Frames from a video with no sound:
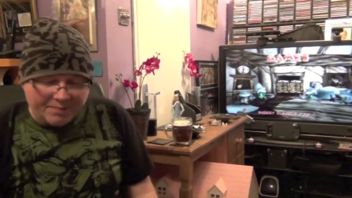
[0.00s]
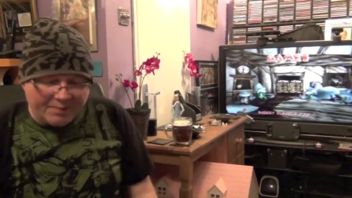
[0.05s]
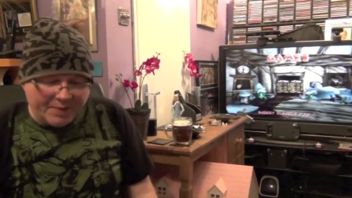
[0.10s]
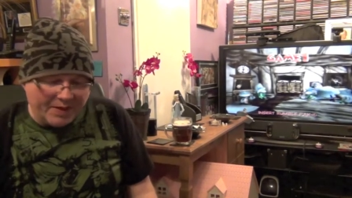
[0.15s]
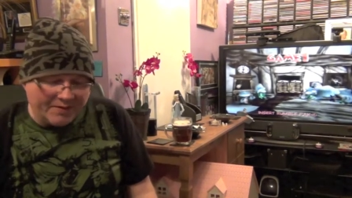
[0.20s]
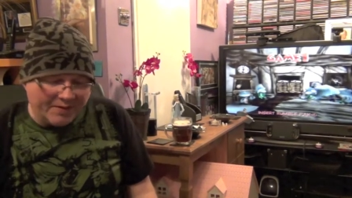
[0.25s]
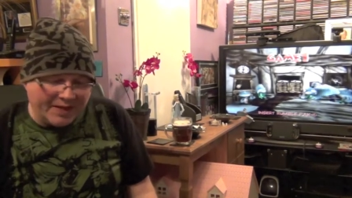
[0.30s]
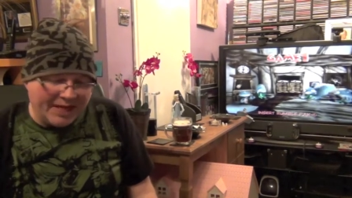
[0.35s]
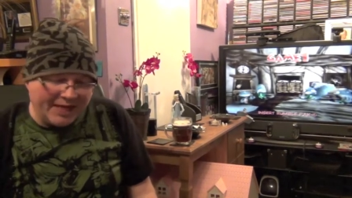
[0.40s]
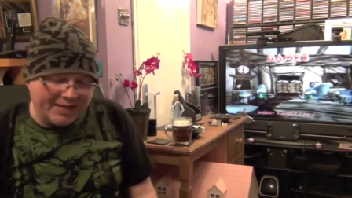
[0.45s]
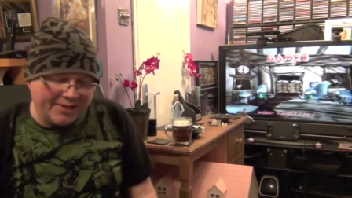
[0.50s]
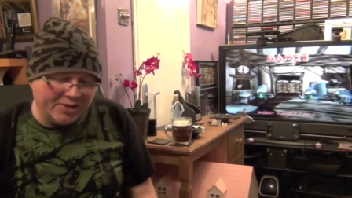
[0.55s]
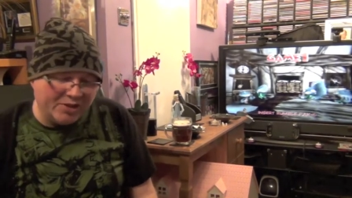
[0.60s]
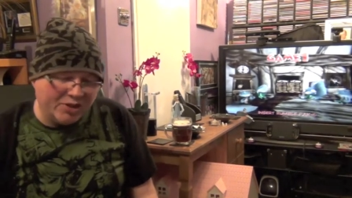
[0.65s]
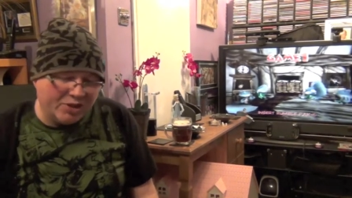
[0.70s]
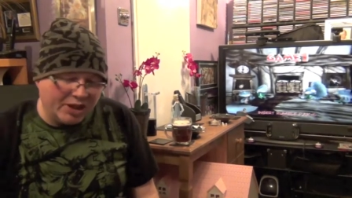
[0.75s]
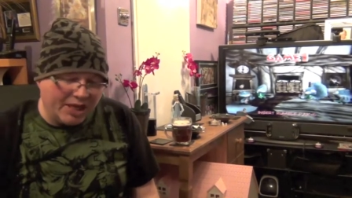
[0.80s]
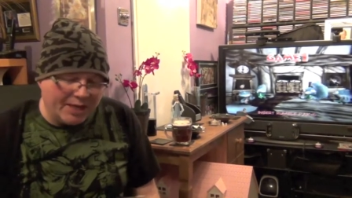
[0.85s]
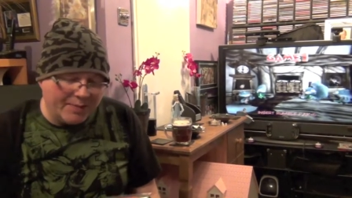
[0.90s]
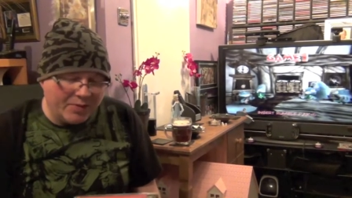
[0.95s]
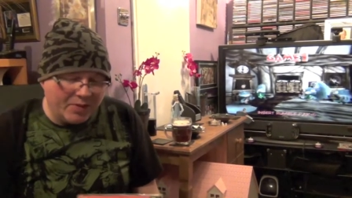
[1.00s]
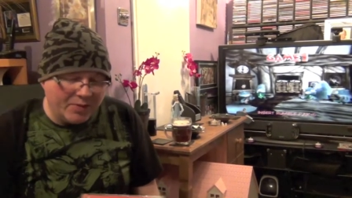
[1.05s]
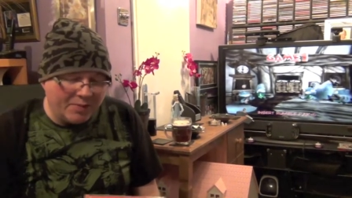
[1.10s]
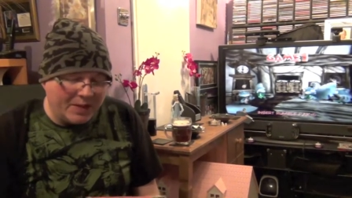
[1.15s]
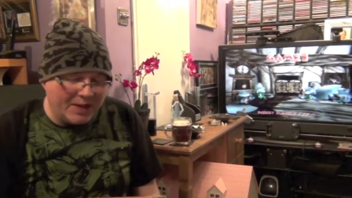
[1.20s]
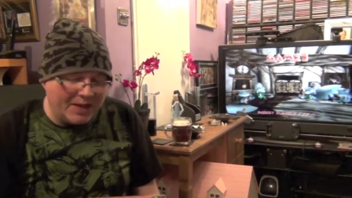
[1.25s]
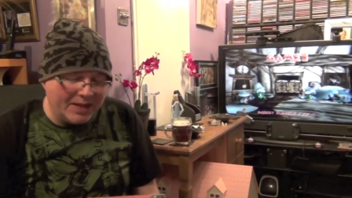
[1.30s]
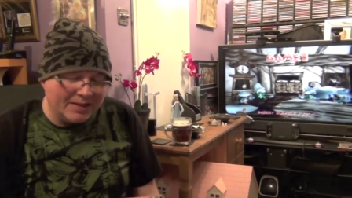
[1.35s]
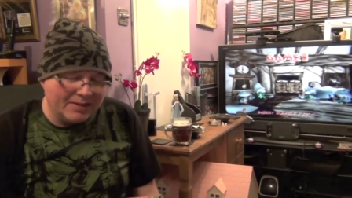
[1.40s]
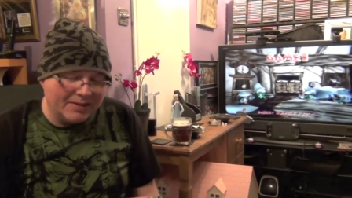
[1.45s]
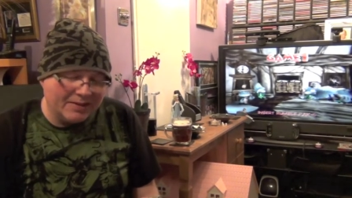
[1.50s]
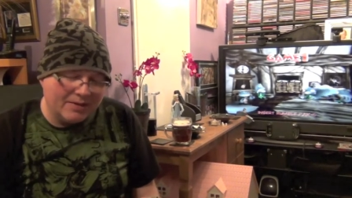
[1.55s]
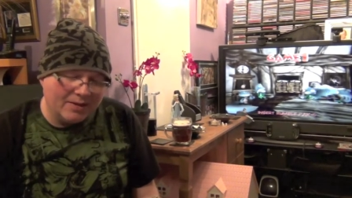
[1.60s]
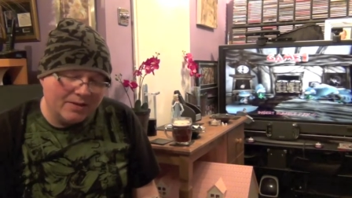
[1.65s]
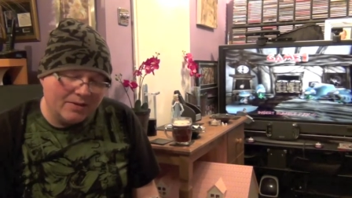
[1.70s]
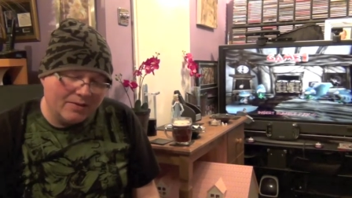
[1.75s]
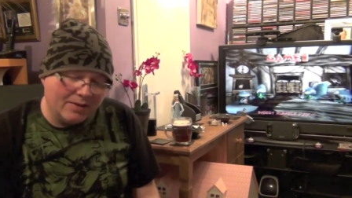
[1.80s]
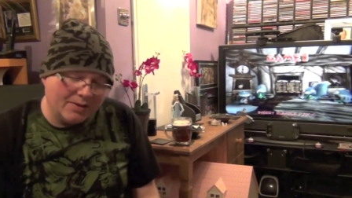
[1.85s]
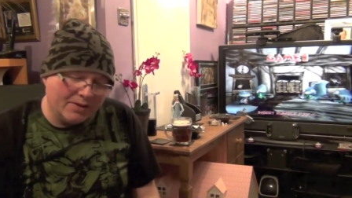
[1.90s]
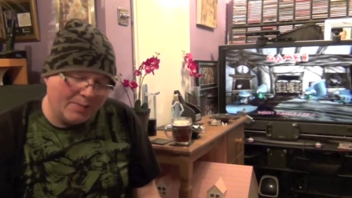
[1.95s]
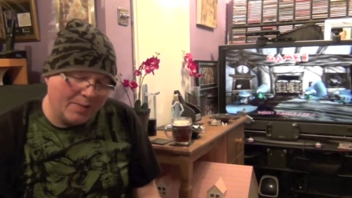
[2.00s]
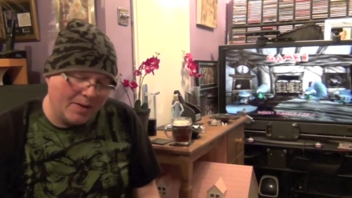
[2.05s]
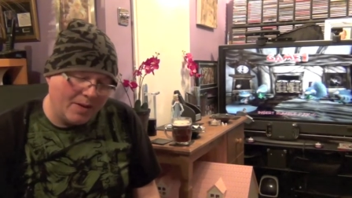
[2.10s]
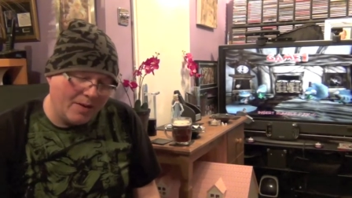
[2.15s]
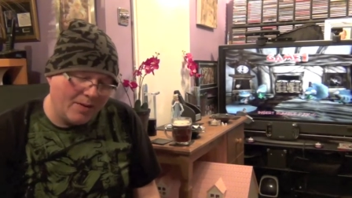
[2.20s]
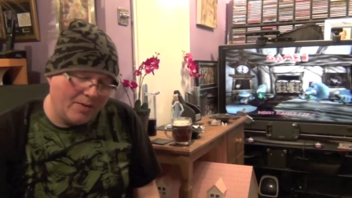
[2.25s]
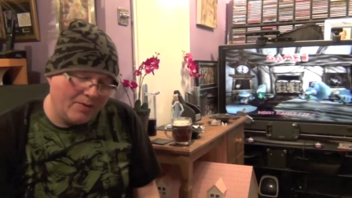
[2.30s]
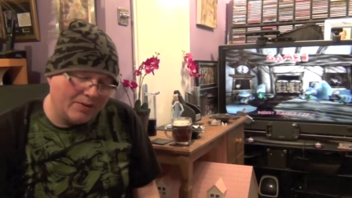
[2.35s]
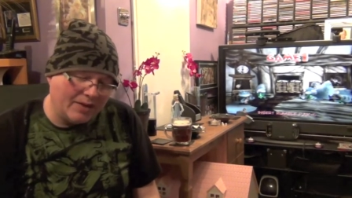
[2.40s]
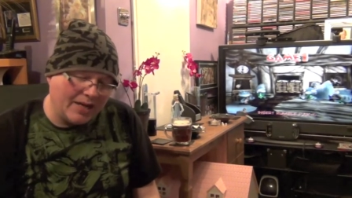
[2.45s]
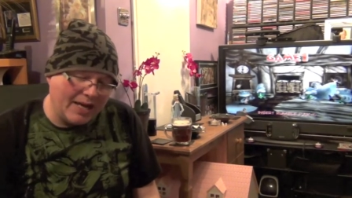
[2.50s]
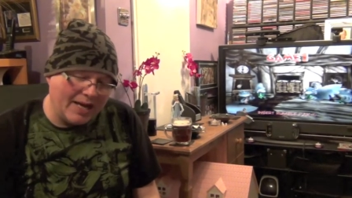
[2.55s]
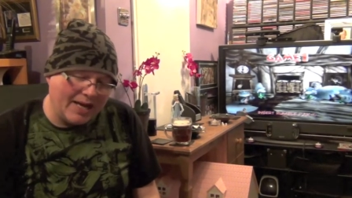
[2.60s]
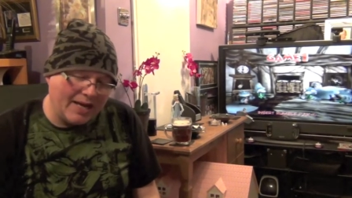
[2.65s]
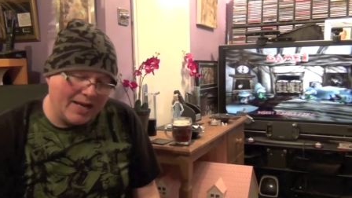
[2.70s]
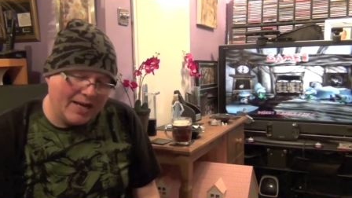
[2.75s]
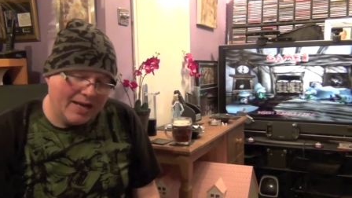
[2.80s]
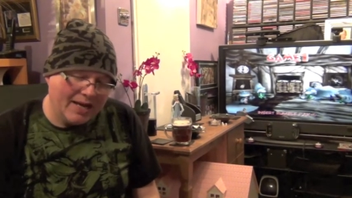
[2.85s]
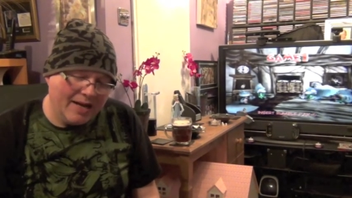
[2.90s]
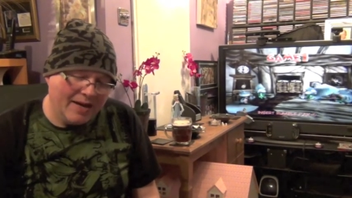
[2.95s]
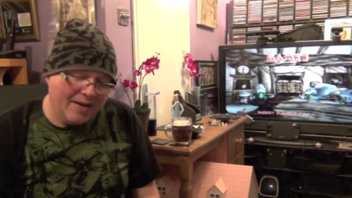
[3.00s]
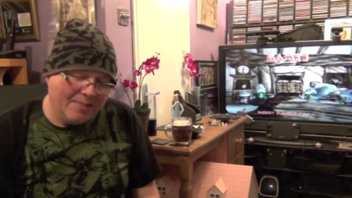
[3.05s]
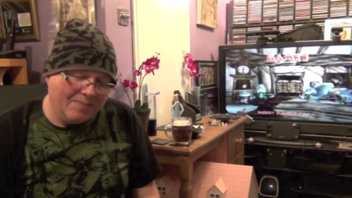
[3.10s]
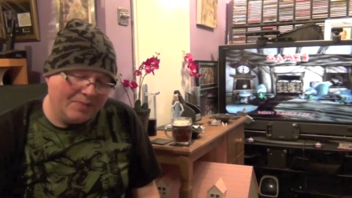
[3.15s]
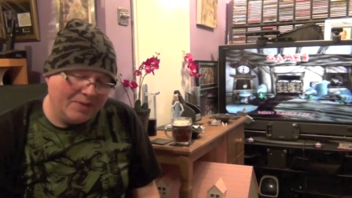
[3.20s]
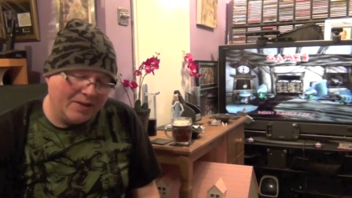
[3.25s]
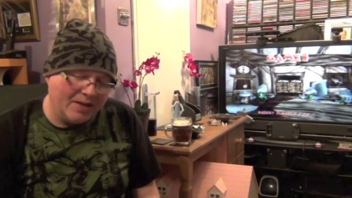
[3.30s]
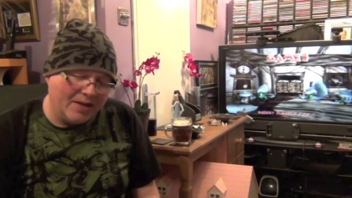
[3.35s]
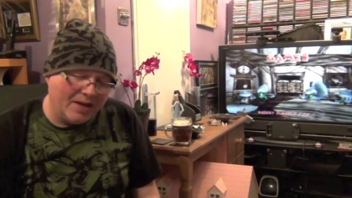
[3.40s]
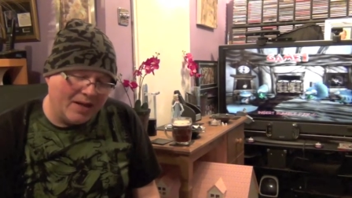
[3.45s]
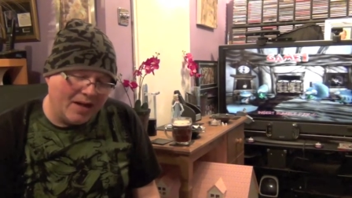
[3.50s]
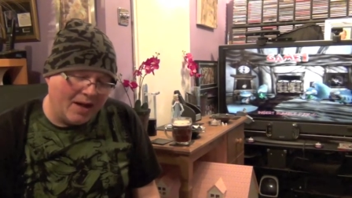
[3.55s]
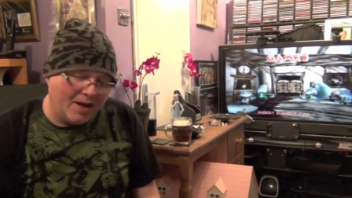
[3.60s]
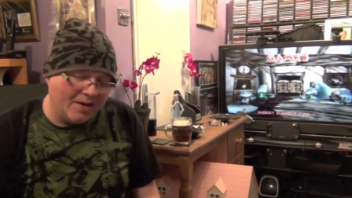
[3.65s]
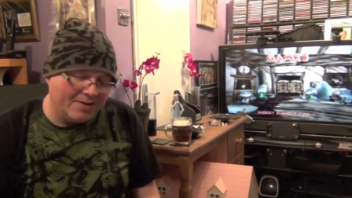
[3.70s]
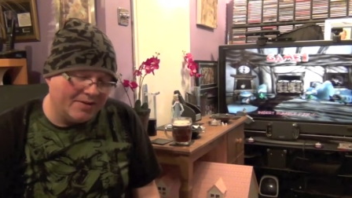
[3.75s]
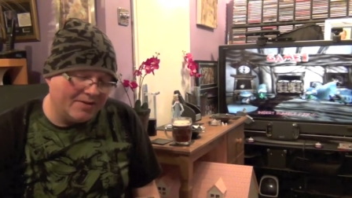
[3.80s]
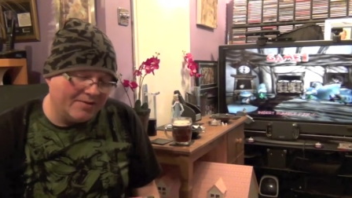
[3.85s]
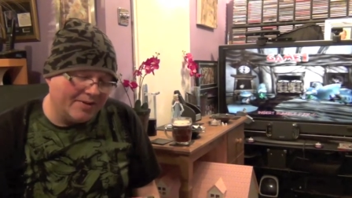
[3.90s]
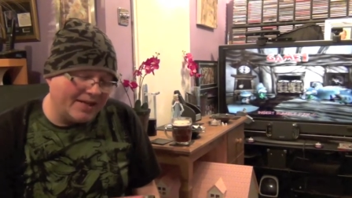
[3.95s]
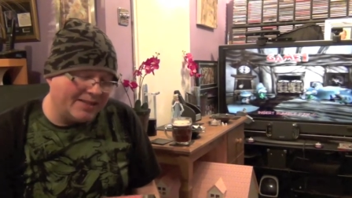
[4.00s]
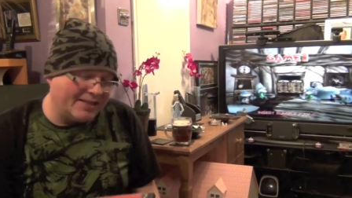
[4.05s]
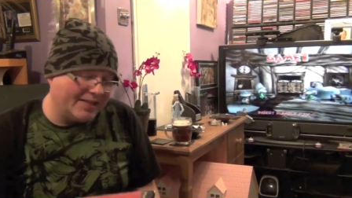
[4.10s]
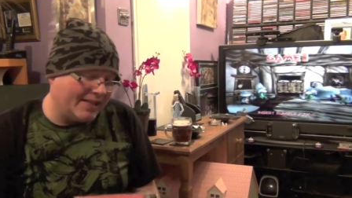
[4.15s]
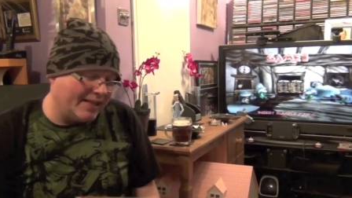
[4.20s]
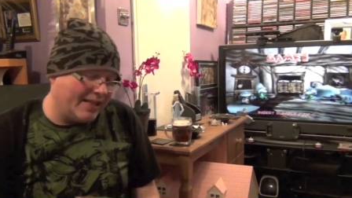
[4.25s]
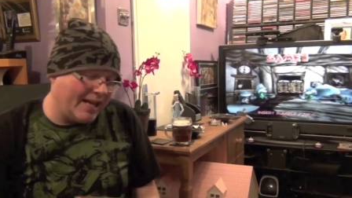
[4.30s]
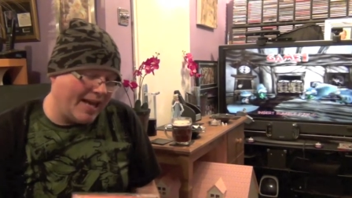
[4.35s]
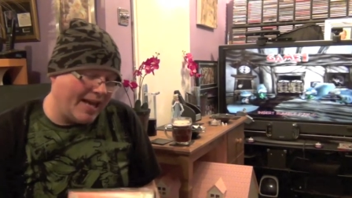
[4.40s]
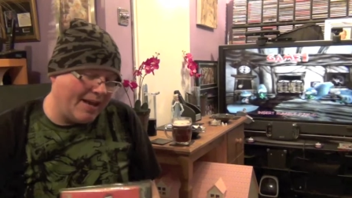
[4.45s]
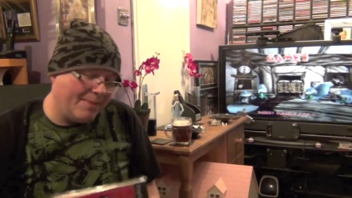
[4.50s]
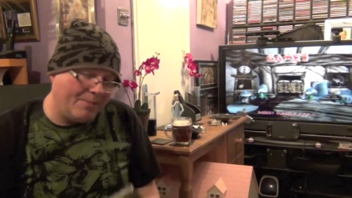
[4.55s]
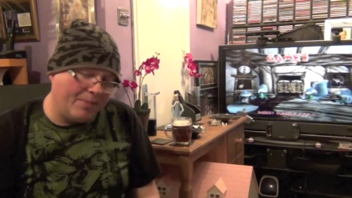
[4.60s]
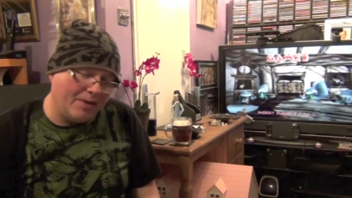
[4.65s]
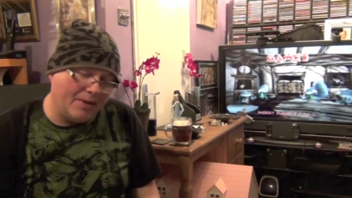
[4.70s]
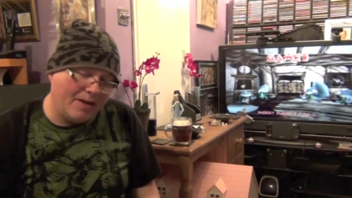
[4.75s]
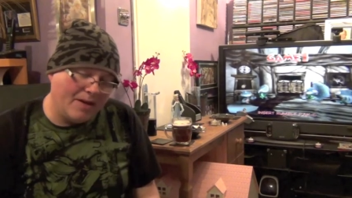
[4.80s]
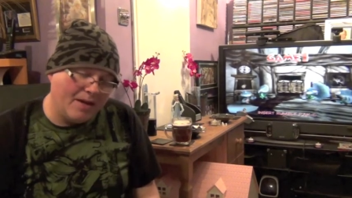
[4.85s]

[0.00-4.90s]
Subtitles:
bit of a hidden gem on the PS2, I suppose. Underrated game,